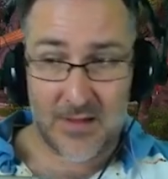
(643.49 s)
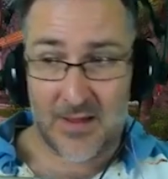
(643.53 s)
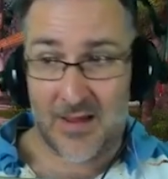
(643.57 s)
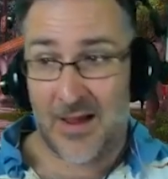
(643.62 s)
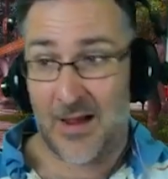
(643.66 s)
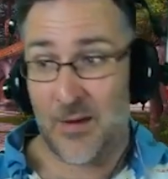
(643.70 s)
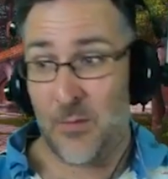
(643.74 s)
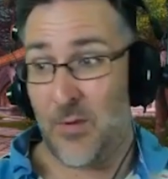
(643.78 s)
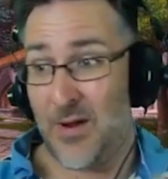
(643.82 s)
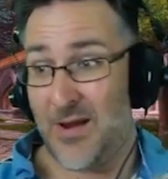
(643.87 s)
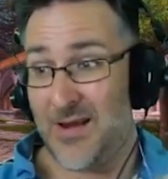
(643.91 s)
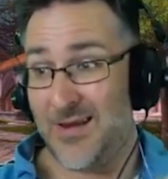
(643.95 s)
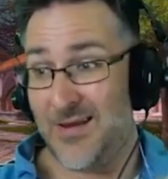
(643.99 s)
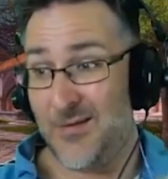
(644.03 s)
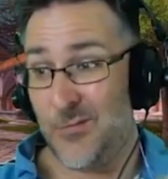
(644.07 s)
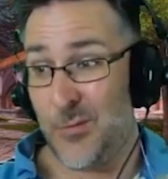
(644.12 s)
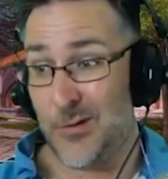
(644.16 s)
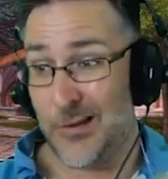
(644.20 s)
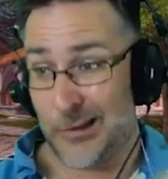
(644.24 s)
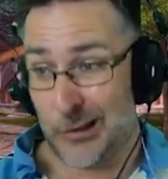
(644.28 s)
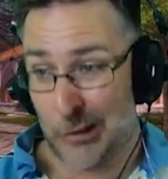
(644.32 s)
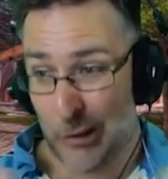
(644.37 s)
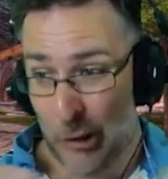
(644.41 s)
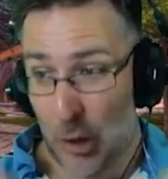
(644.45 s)
I went in
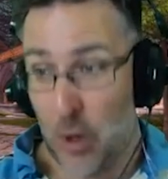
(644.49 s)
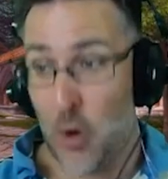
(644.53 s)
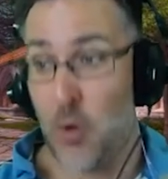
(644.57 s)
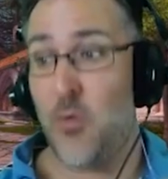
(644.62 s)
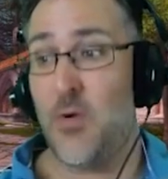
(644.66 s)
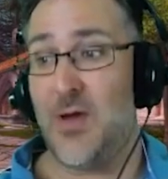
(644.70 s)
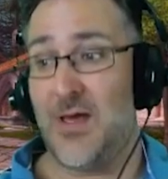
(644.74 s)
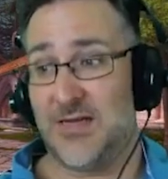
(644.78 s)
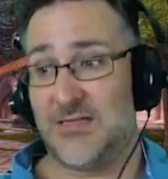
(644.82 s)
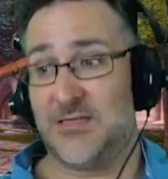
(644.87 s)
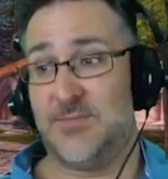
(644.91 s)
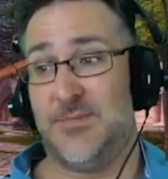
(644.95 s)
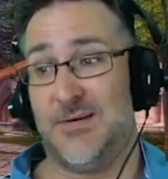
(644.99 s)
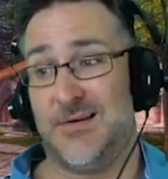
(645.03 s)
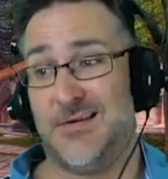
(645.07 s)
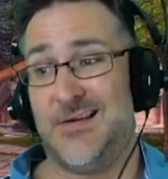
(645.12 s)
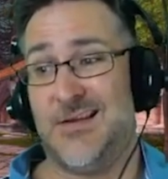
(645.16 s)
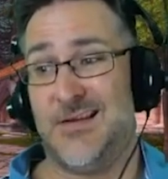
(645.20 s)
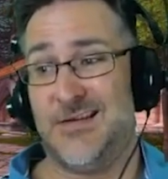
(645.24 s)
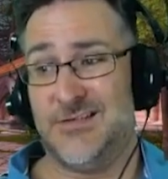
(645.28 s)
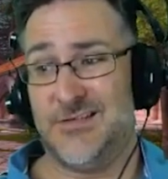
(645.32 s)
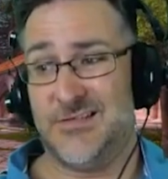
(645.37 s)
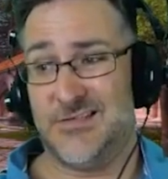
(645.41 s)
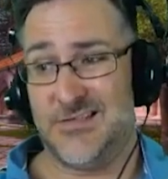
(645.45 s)
with low
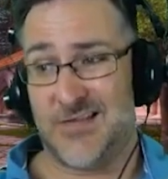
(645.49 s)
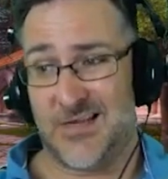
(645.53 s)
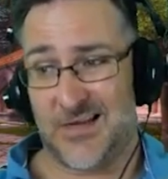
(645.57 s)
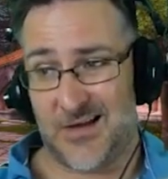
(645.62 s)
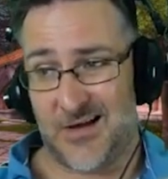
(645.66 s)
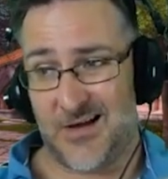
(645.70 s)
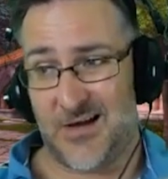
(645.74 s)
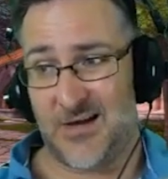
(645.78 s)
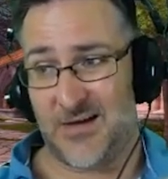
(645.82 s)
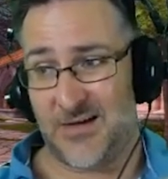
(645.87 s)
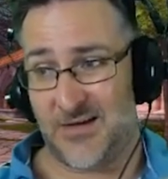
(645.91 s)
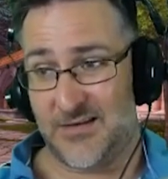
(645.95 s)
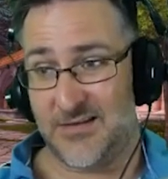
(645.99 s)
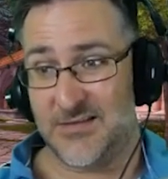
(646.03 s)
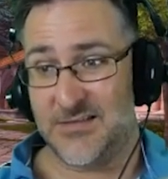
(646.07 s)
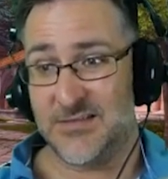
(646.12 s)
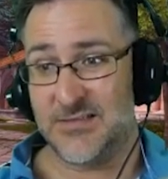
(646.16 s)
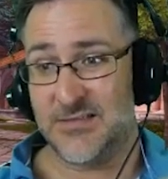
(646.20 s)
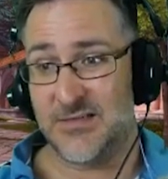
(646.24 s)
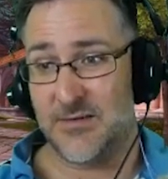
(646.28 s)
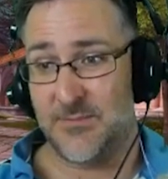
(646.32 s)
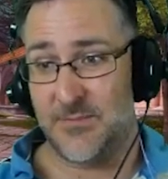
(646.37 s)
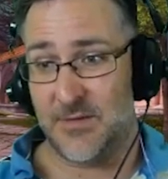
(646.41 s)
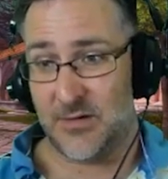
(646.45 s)
expectations, like, ah, this
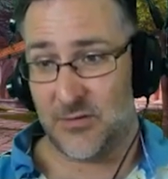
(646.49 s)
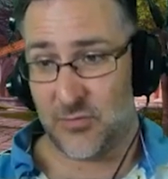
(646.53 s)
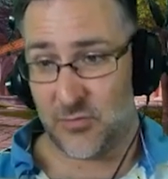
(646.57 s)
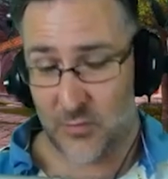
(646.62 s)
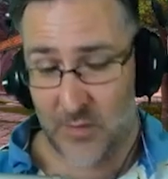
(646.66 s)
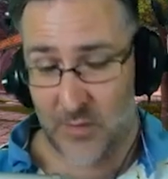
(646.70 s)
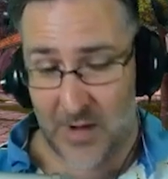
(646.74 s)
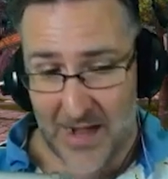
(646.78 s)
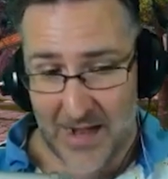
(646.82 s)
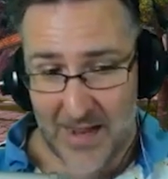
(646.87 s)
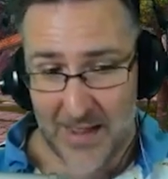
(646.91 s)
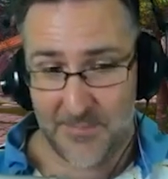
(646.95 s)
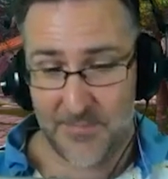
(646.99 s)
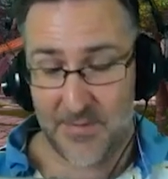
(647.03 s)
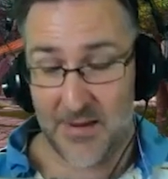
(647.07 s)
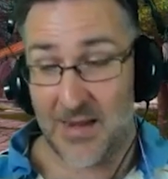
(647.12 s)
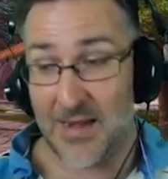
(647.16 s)
is going to be crap.